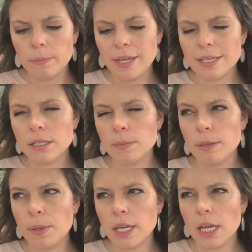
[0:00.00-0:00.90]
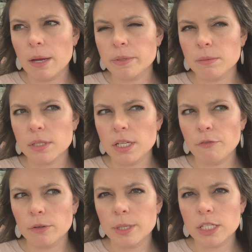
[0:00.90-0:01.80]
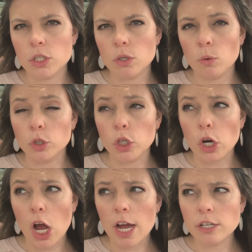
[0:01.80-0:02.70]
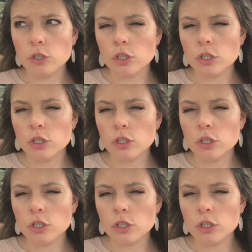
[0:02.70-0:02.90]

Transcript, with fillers: he has somebody picking up some stuff from his old garage,